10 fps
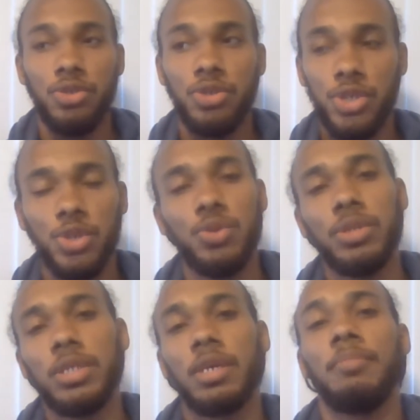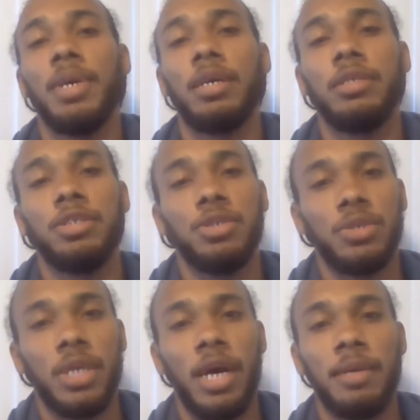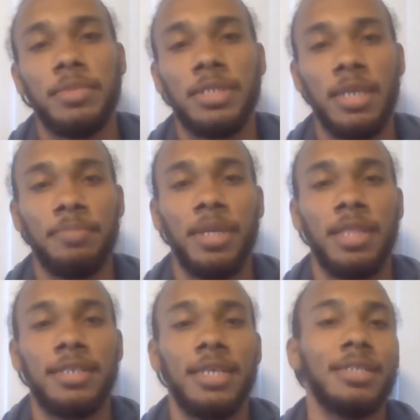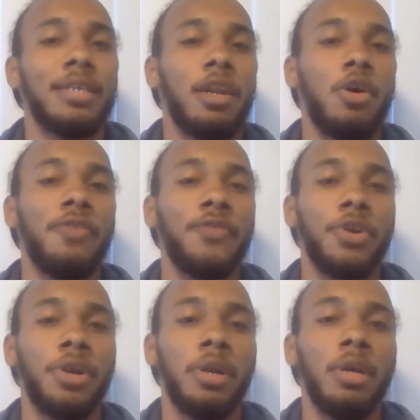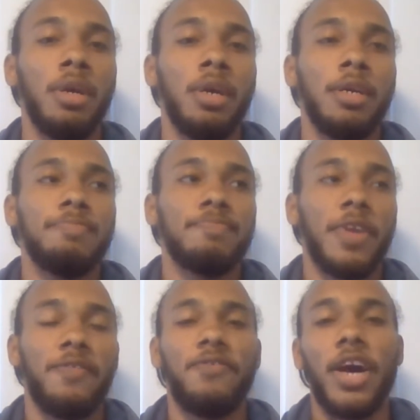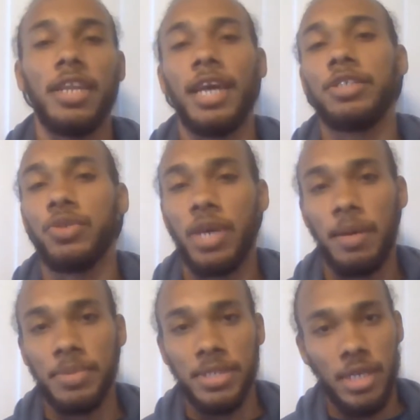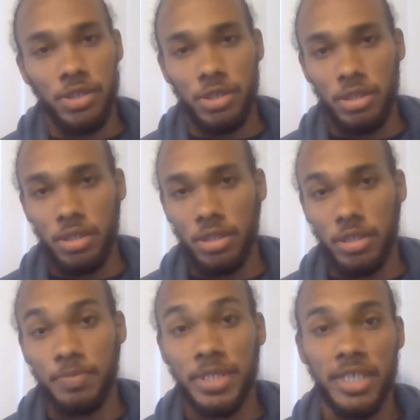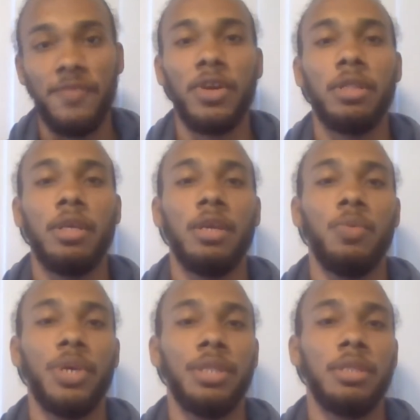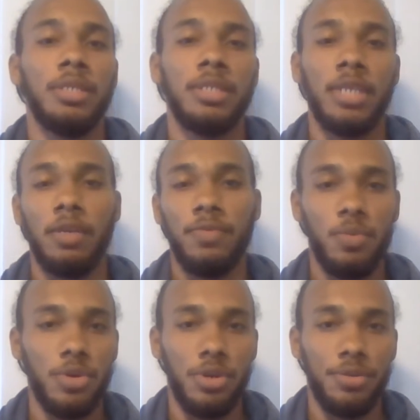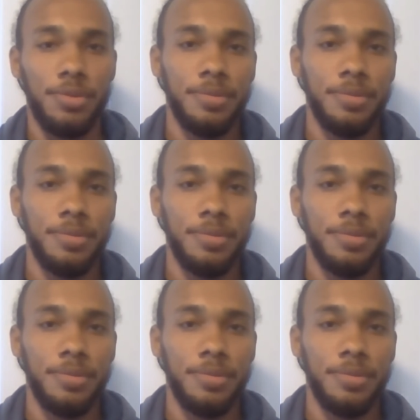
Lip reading: choose to commit additional time to something that does not offer financial compensation, specifically with the state of the world?